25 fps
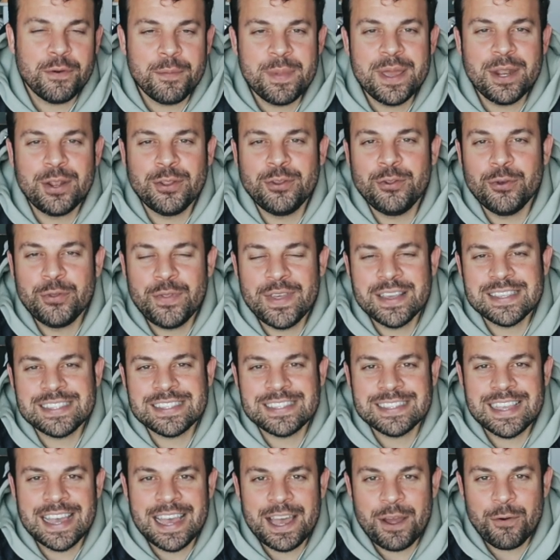for me to do
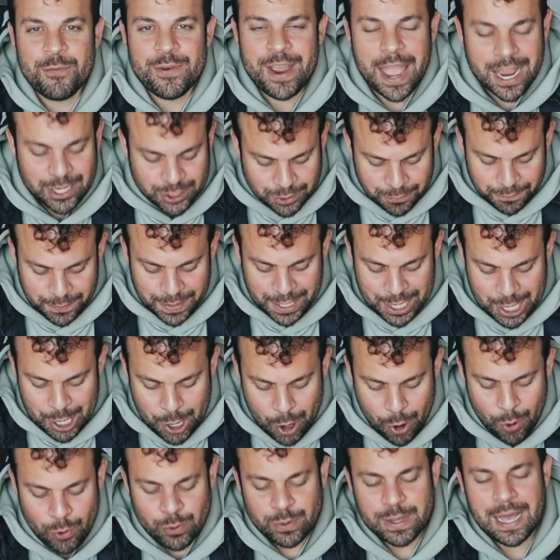this reaction
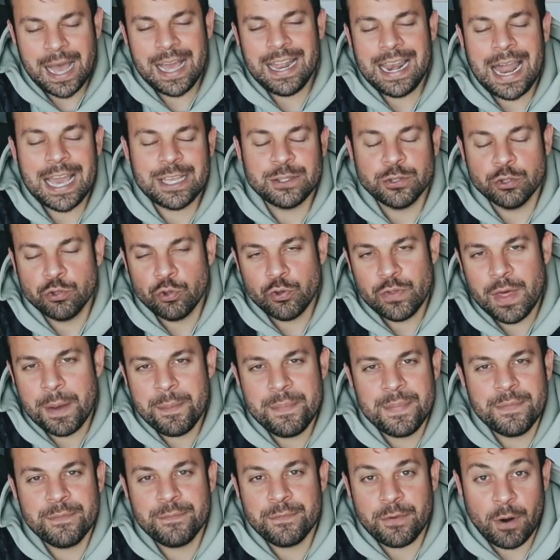video. I like to do
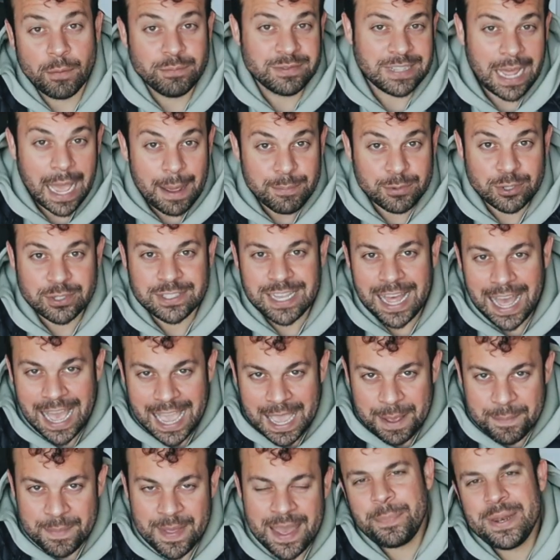them from time to
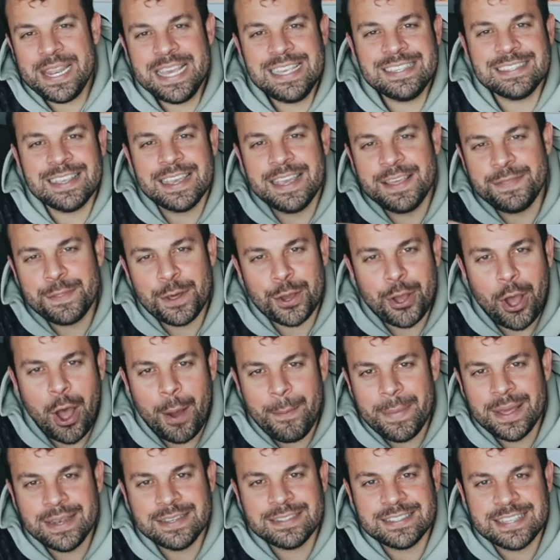time. Please, in the
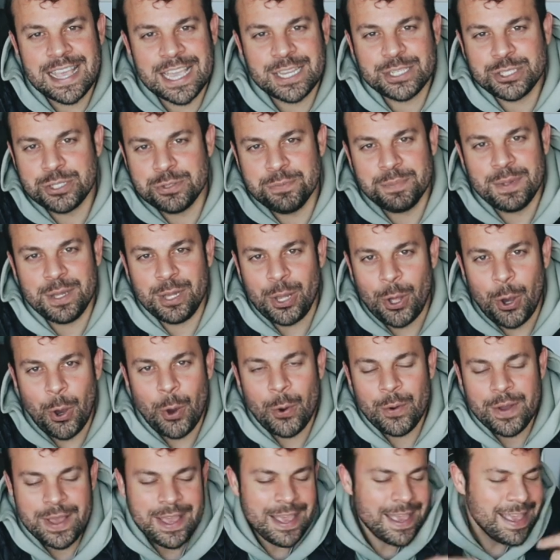comment section
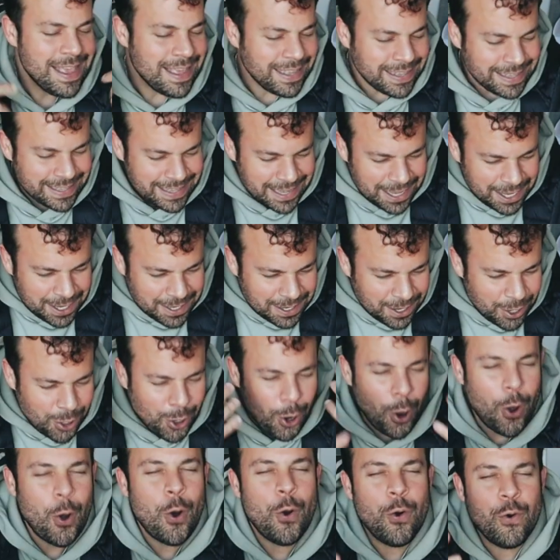below,
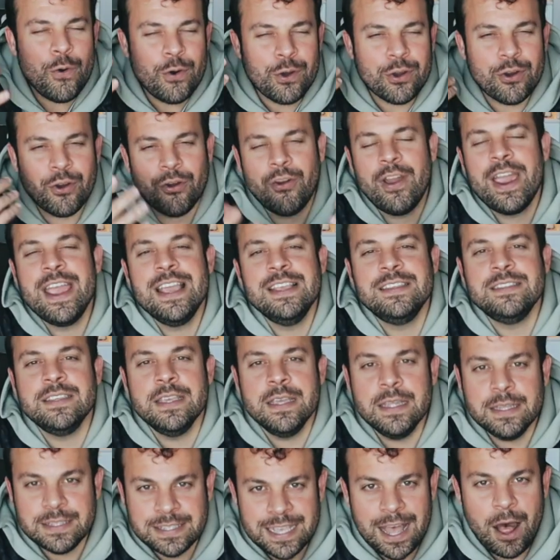go
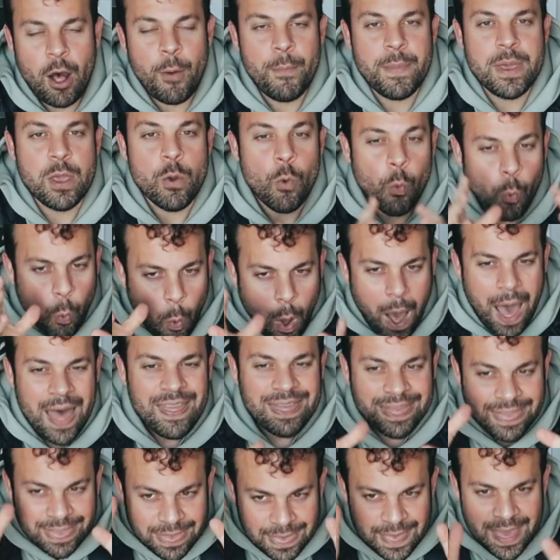crazy. Tell me
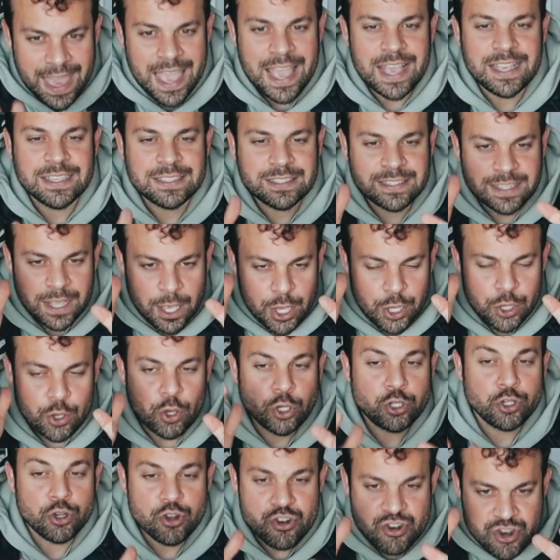what things
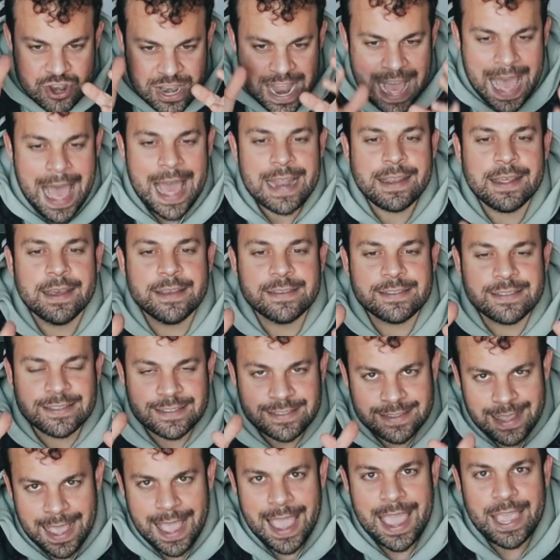you should not
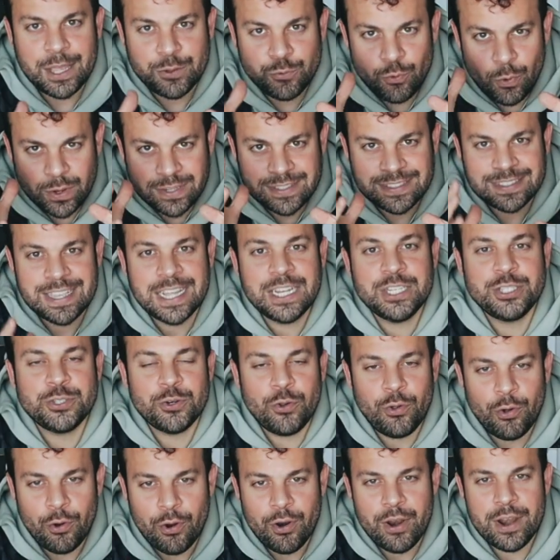say to a
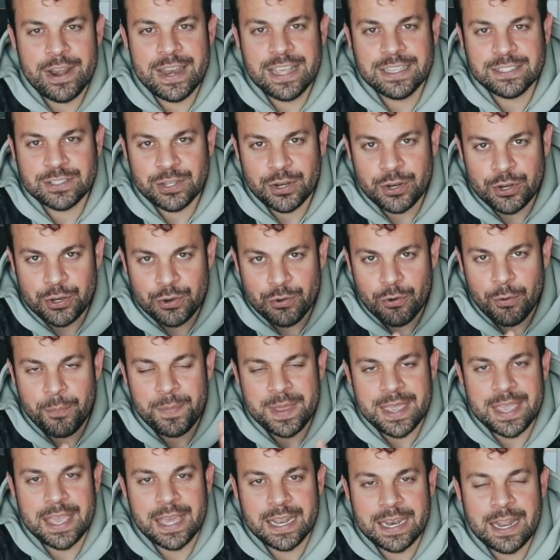Central or an Eastern
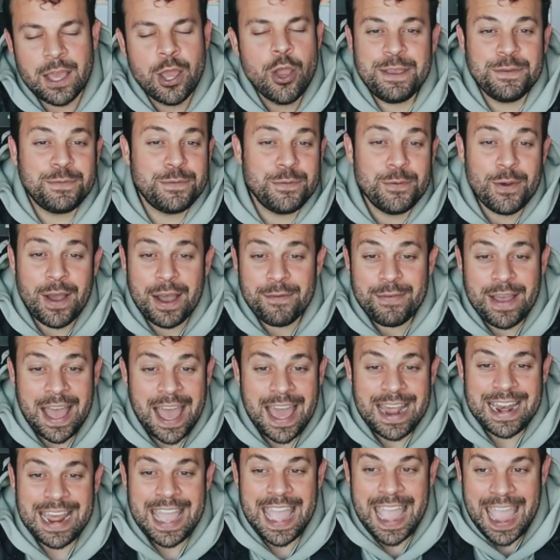European. If you have
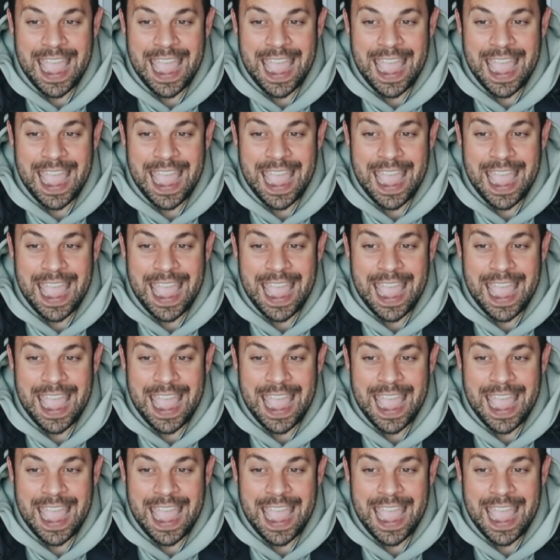had